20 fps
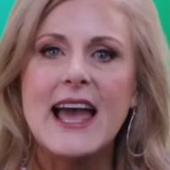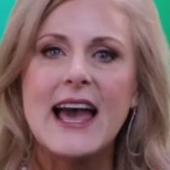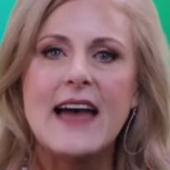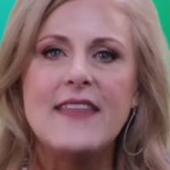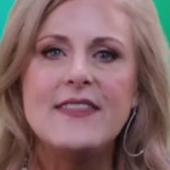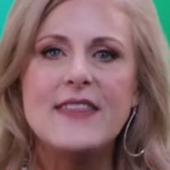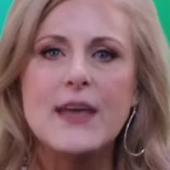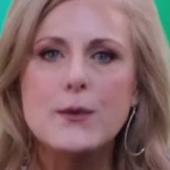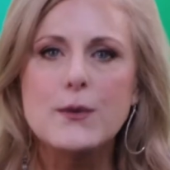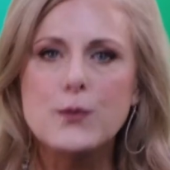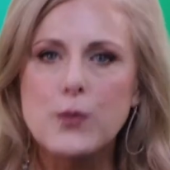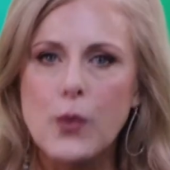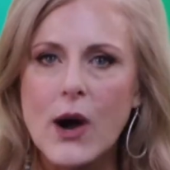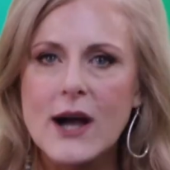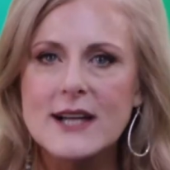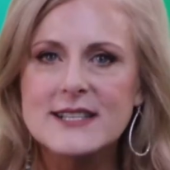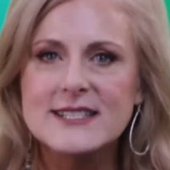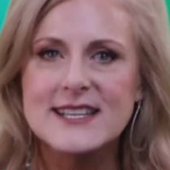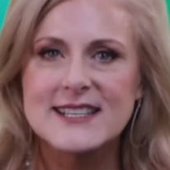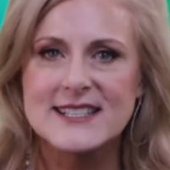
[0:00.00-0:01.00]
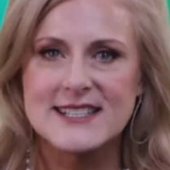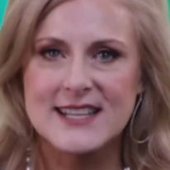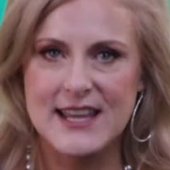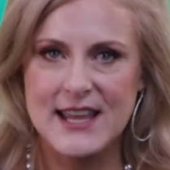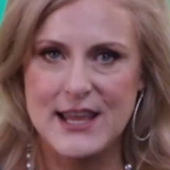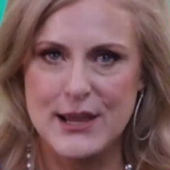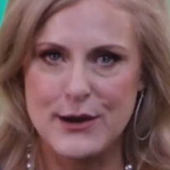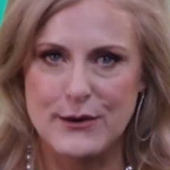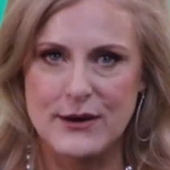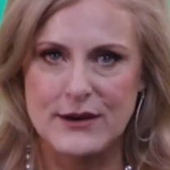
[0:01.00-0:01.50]
and they want to
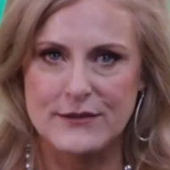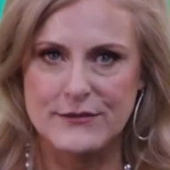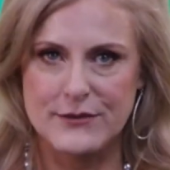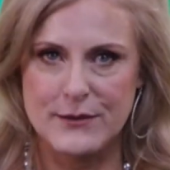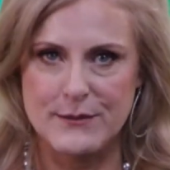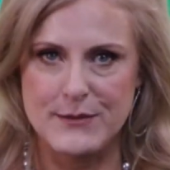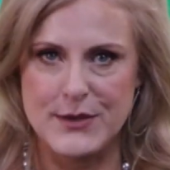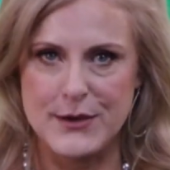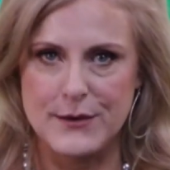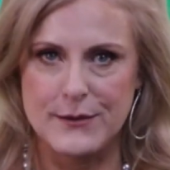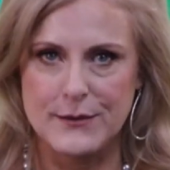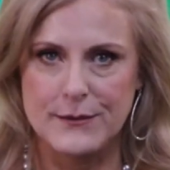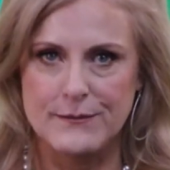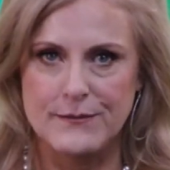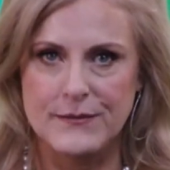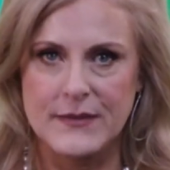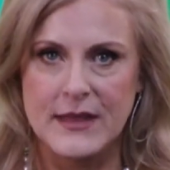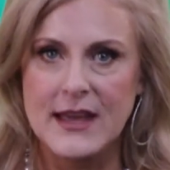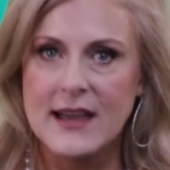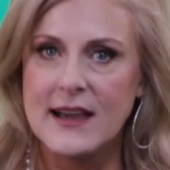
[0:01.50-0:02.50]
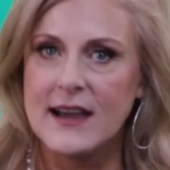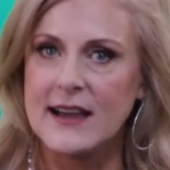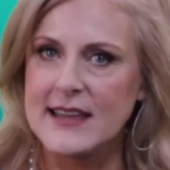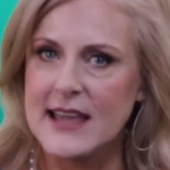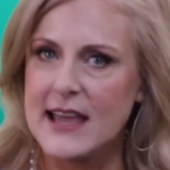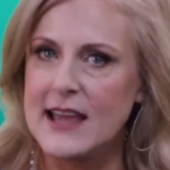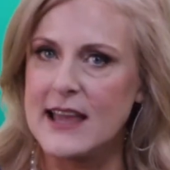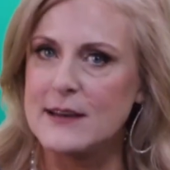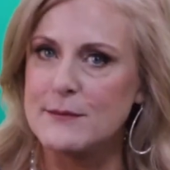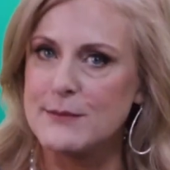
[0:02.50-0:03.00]
hear it from you.
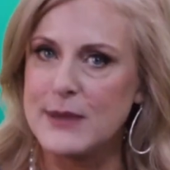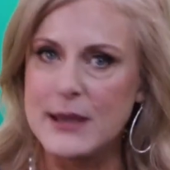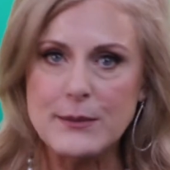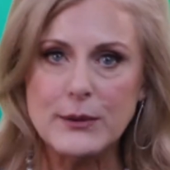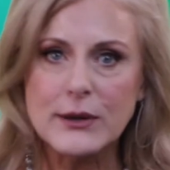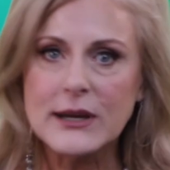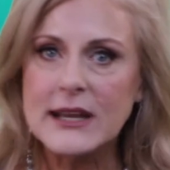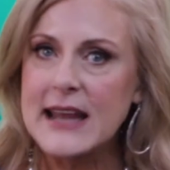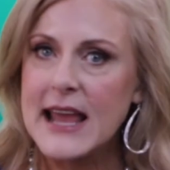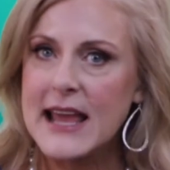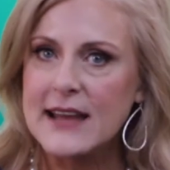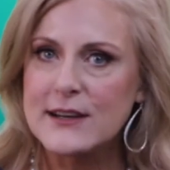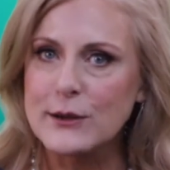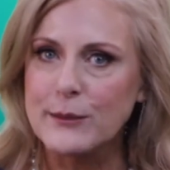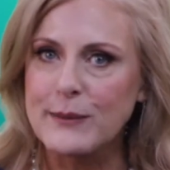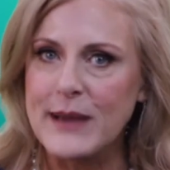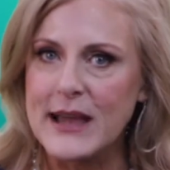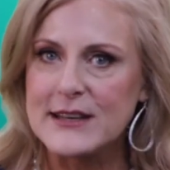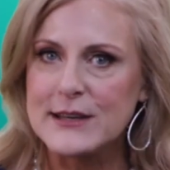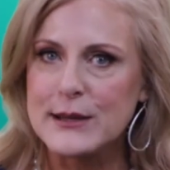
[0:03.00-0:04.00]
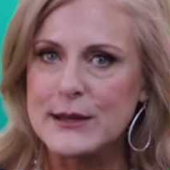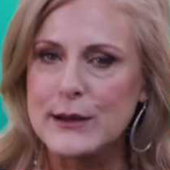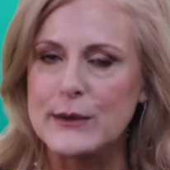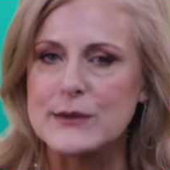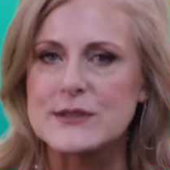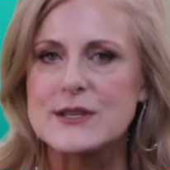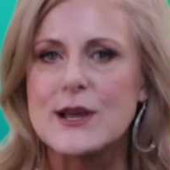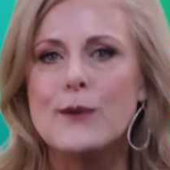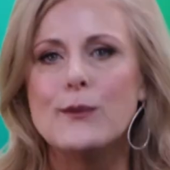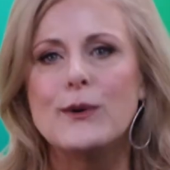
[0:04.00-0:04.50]
Again, people can handle bad news.
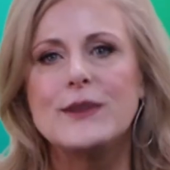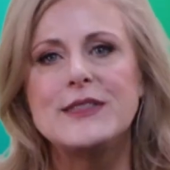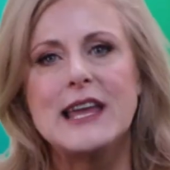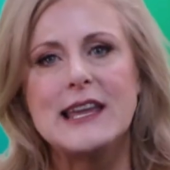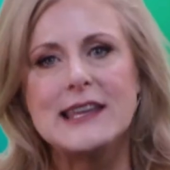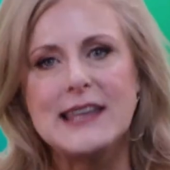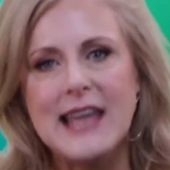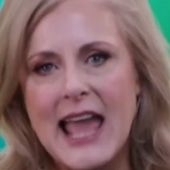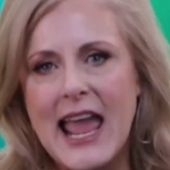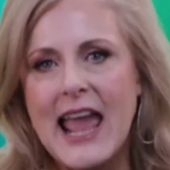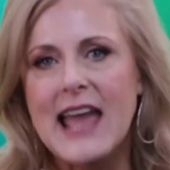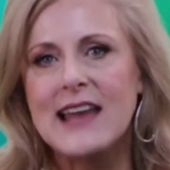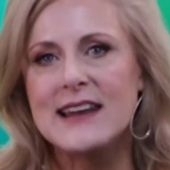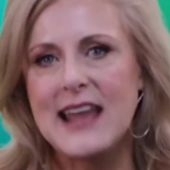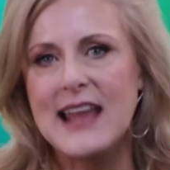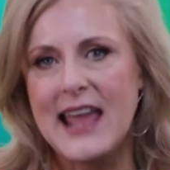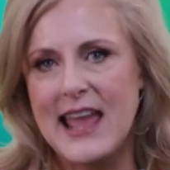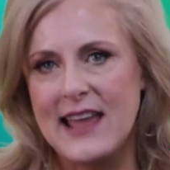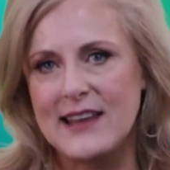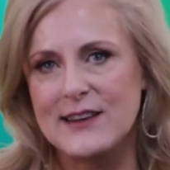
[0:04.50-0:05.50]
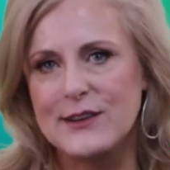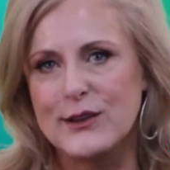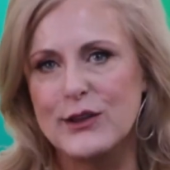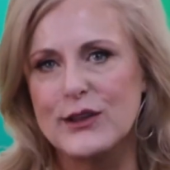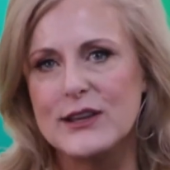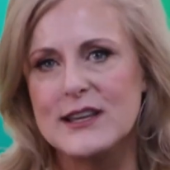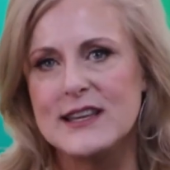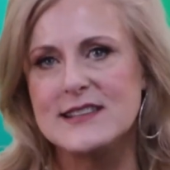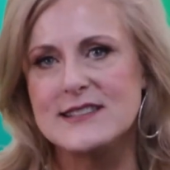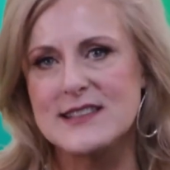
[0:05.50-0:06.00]
What they can't handle
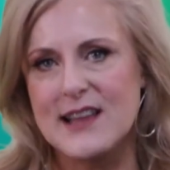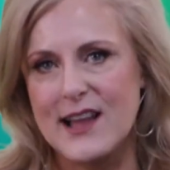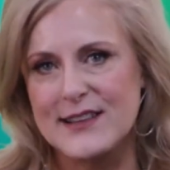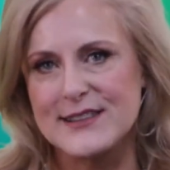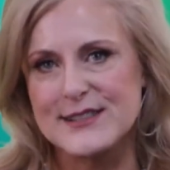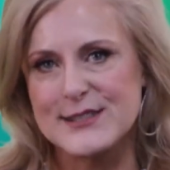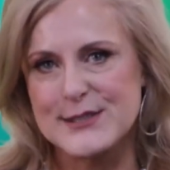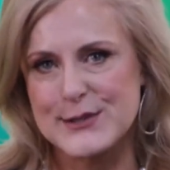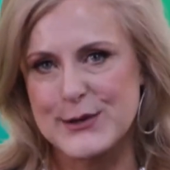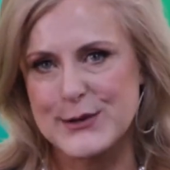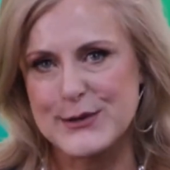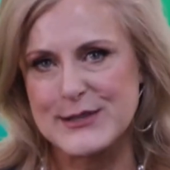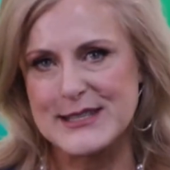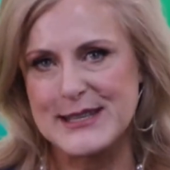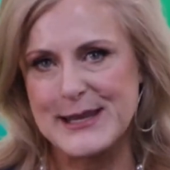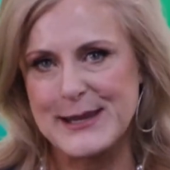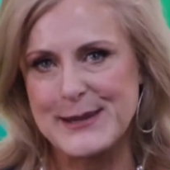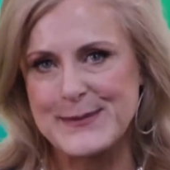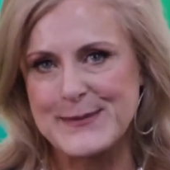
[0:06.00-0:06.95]
is uncertainty.